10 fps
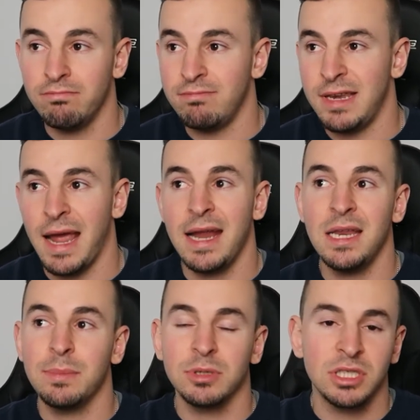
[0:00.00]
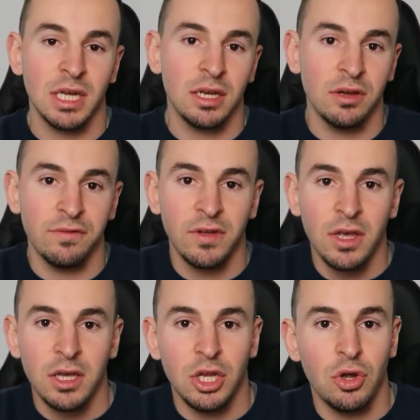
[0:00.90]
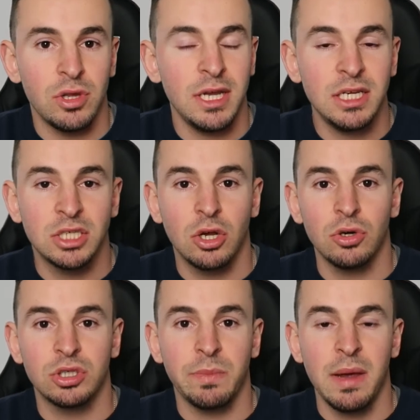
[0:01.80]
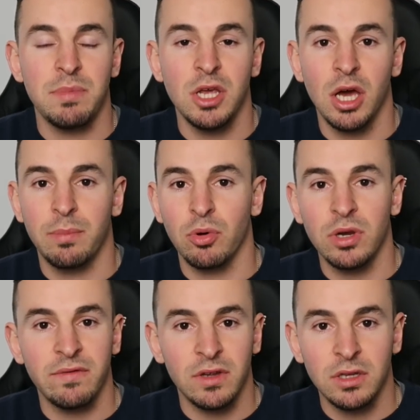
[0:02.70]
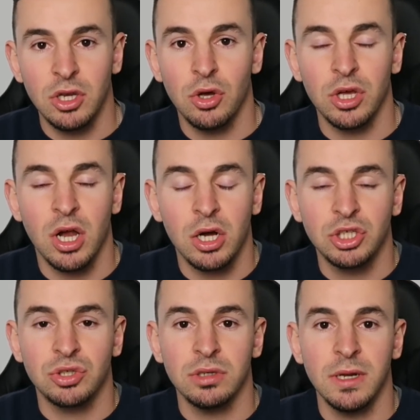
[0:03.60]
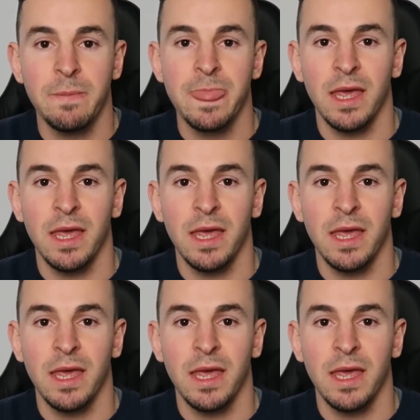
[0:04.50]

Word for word: 90% of you know the east coast might be up or even you know the country